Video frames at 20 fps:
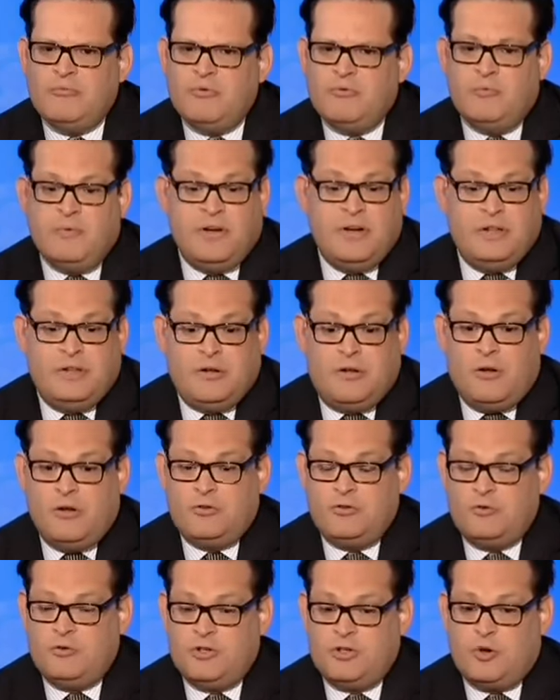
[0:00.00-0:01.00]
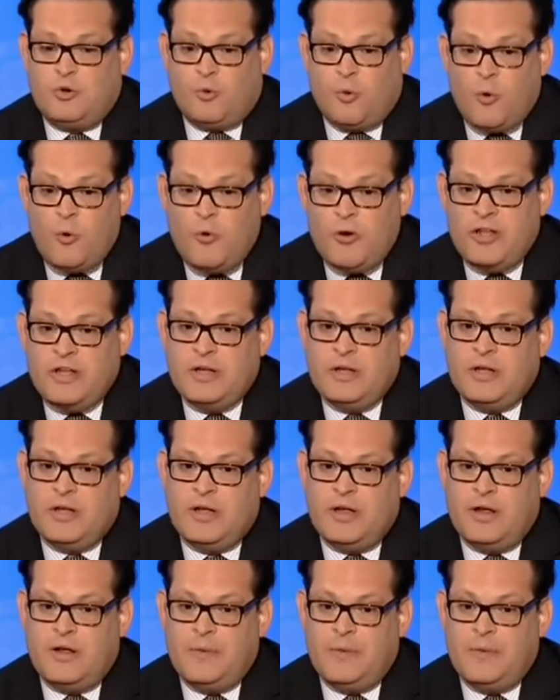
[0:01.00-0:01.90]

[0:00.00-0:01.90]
movement in the country is growing.